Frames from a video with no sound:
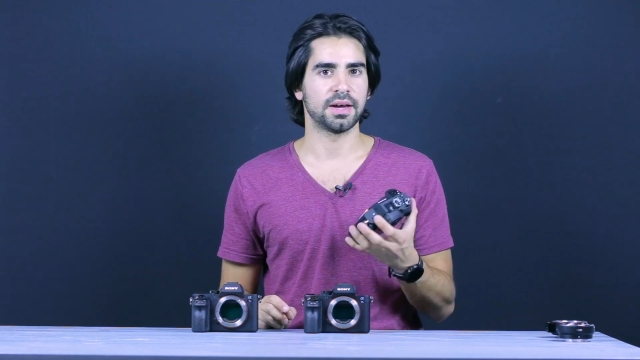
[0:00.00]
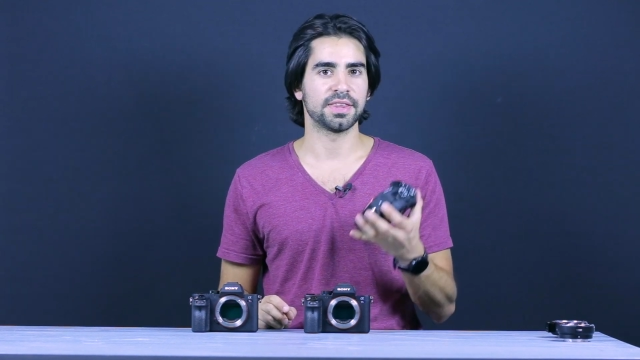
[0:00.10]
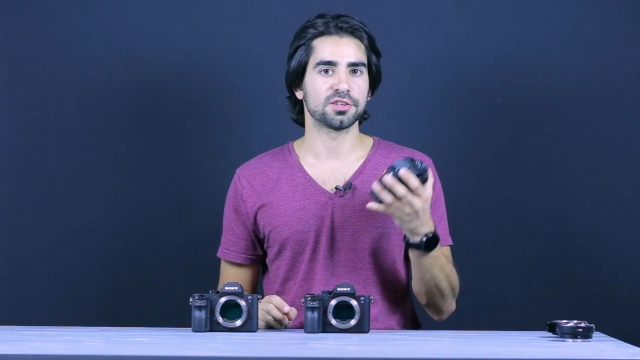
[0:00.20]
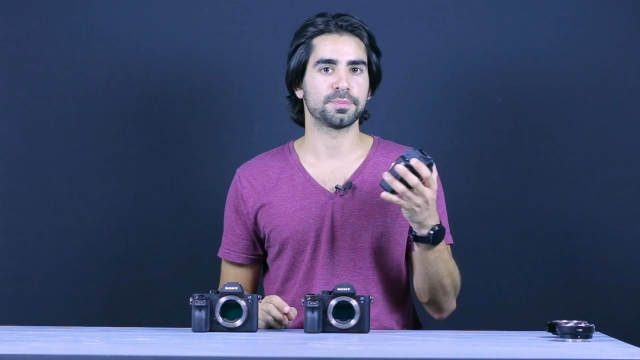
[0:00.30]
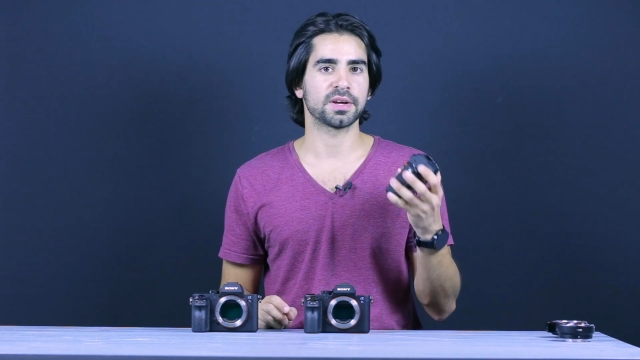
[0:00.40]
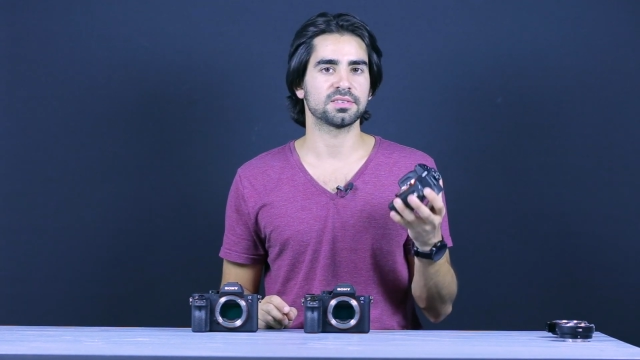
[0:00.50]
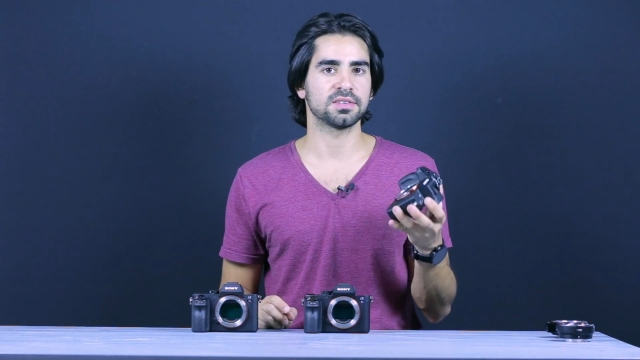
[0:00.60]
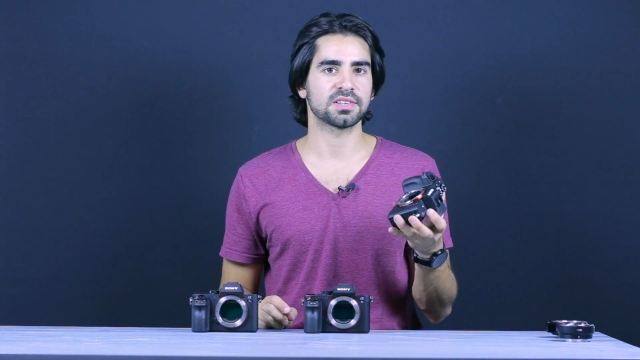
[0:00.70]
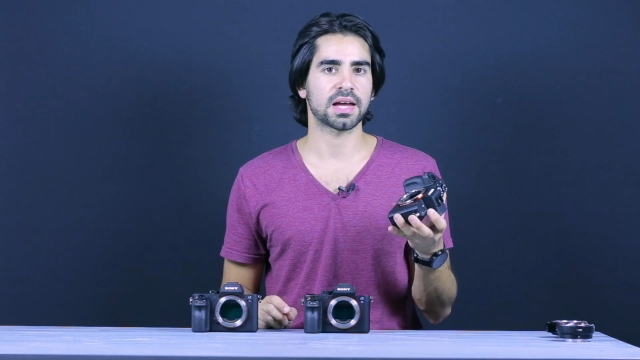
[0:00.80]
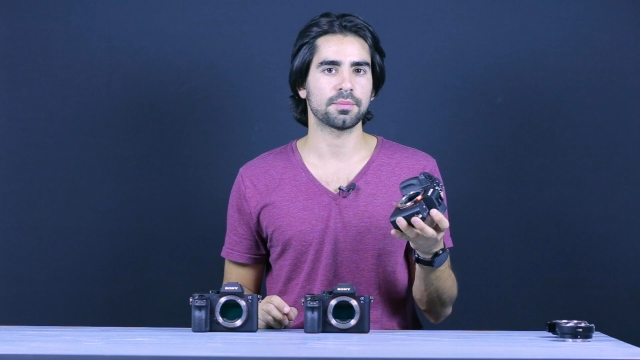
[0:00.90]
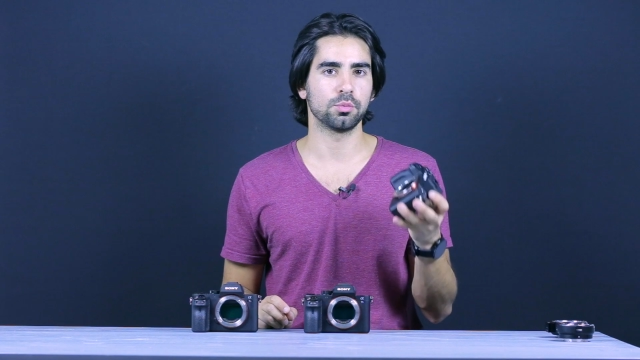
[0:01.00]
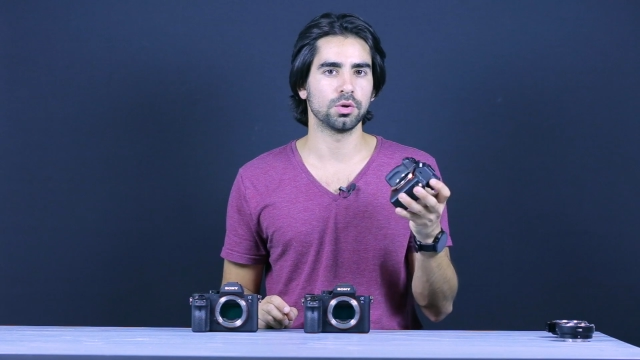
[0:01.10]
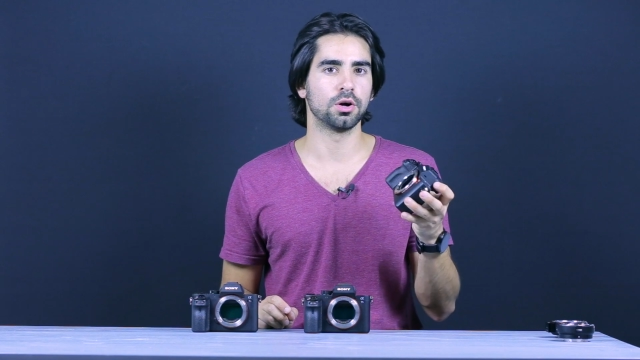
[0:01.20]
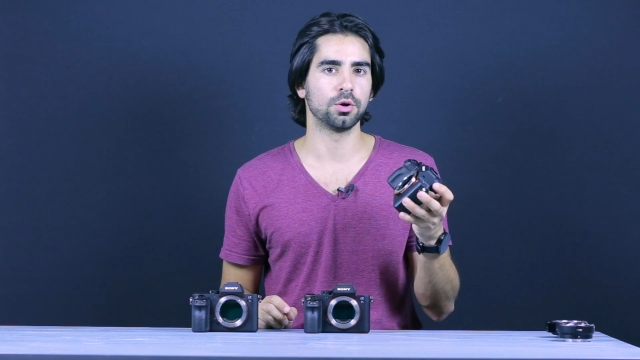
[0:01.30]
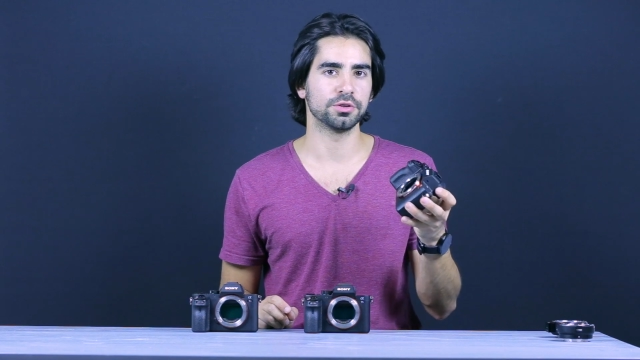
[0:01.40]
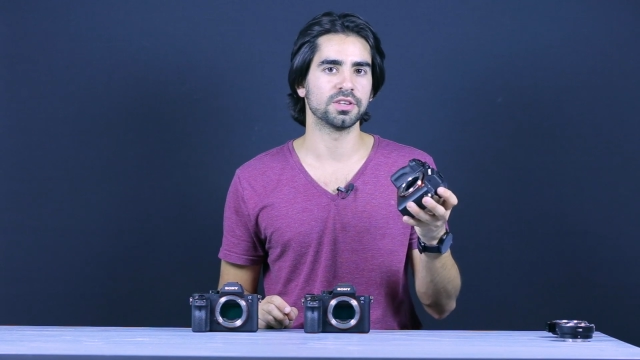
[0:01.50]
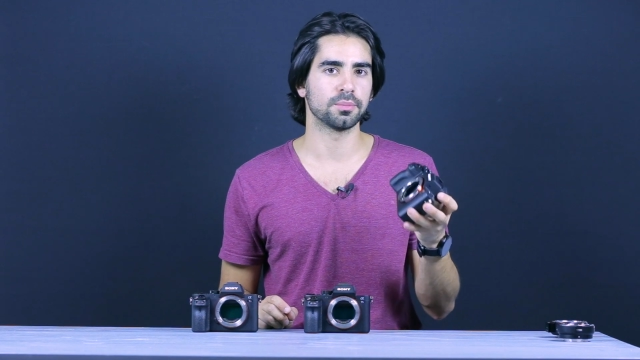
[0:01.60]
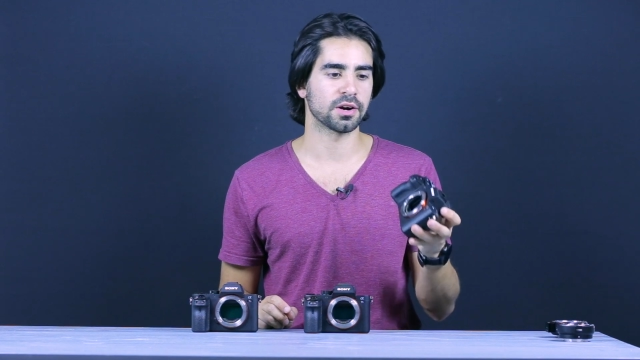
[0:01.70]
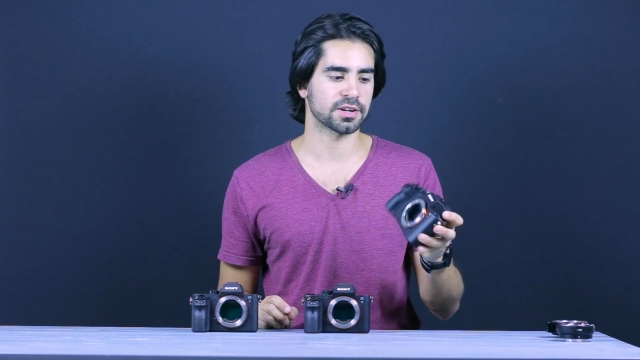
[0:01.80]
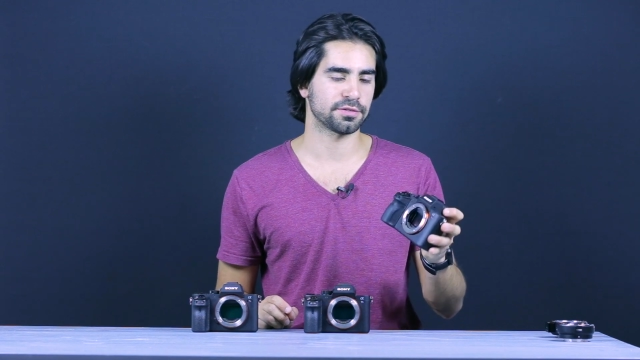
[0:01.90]
and the specs of this camera will hold in the
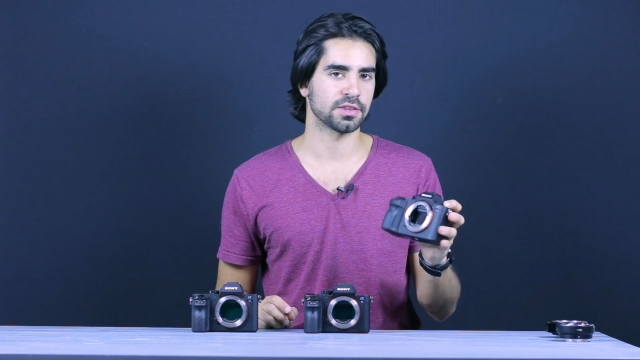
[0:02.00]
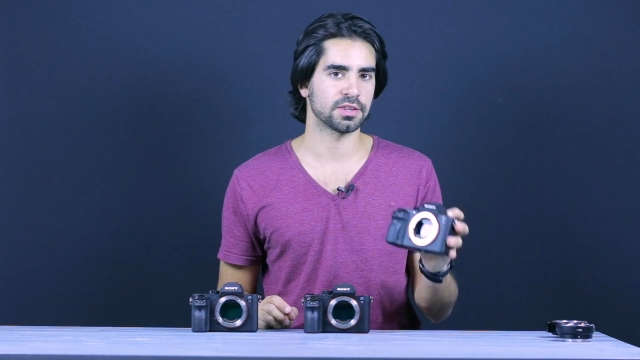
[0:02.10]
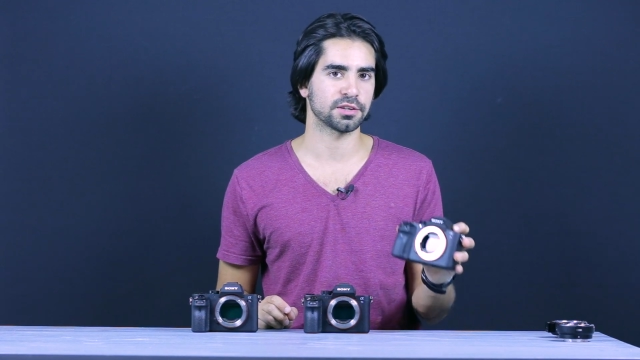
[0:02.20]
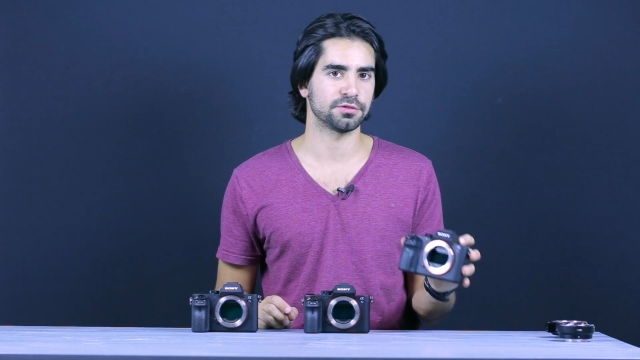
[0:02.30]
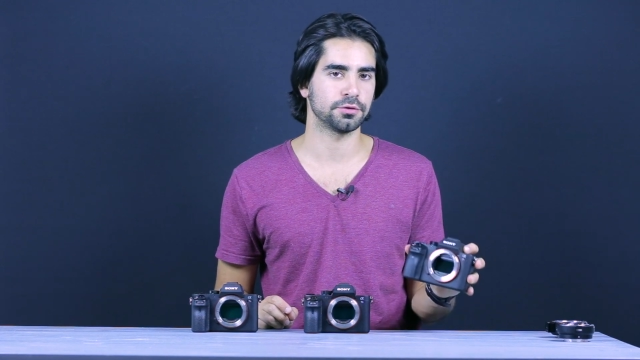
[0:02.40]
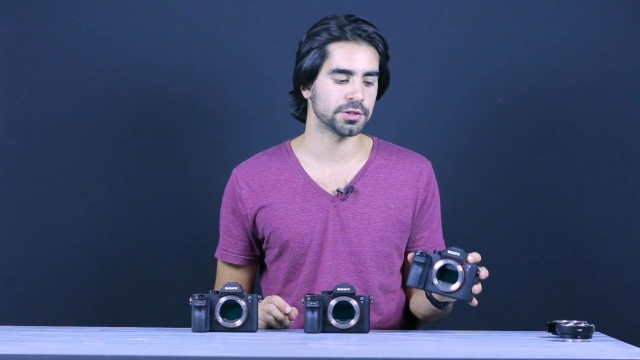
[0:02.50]
market for the next few